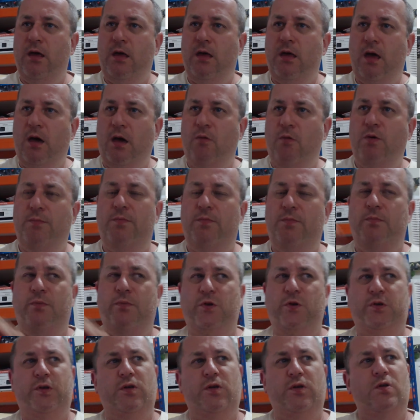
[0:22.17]
I would
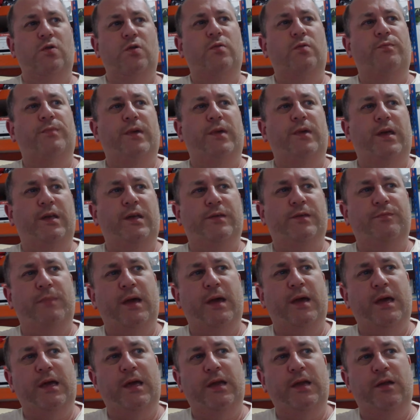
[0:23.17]
presume is
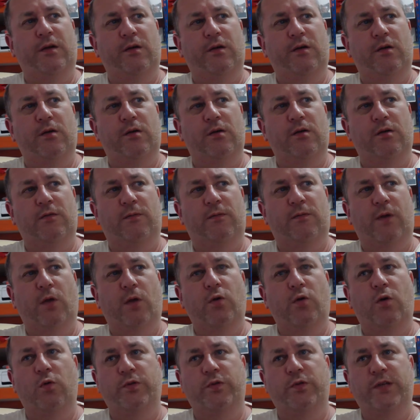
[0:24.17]
made of
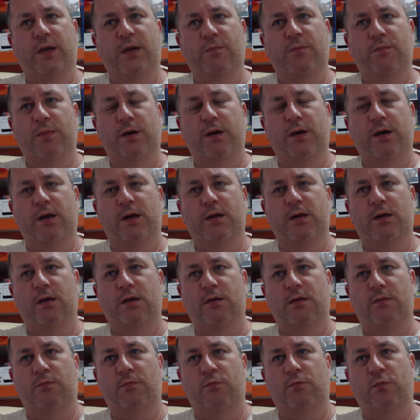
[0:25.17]
local timber
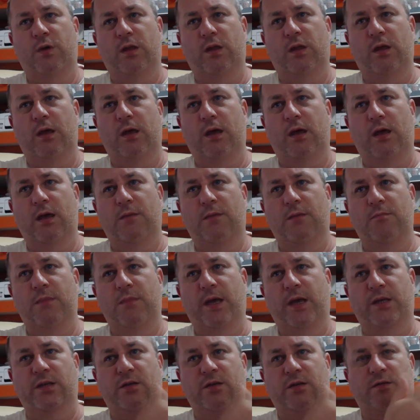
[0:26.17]
with a
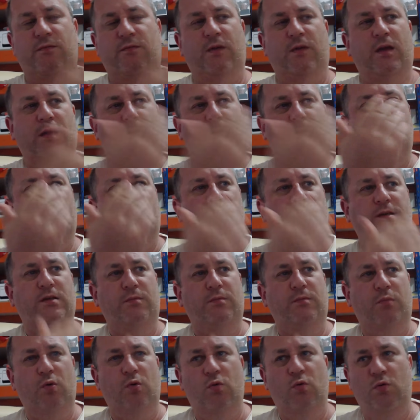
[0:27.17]
mix of like
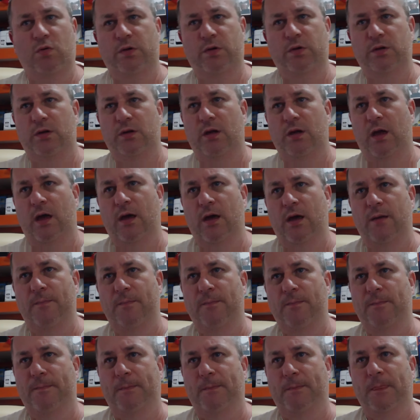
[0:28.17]
plasterboard.
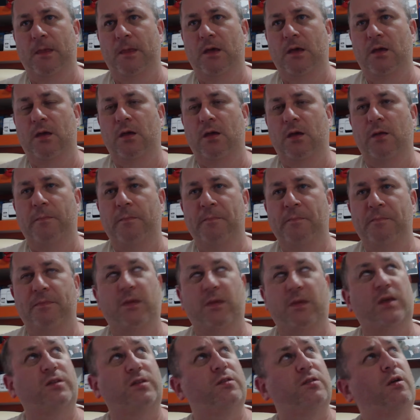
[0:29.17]
Um,
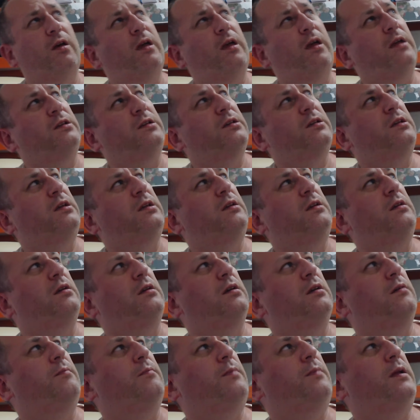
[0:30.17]
it's not actually
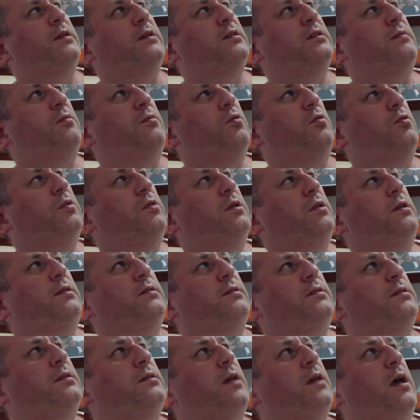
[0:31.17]
plasterboard,
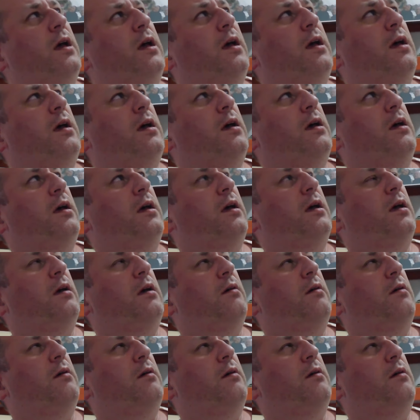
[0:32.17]
it's uh,